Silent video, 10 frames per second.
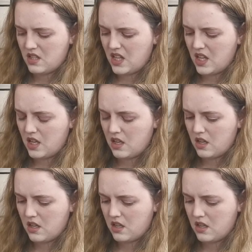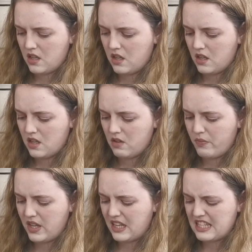So like,
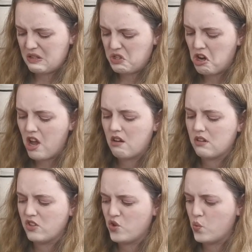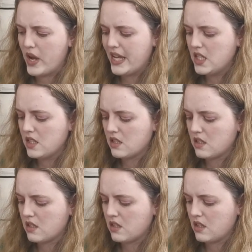I guess you'd tie it around your
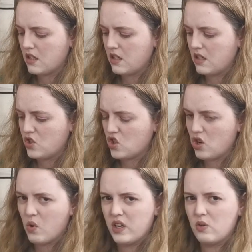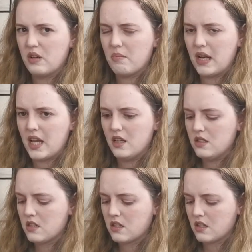waist, just hold it all in
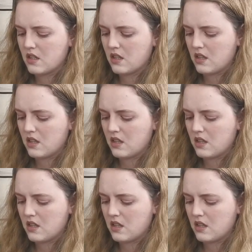place.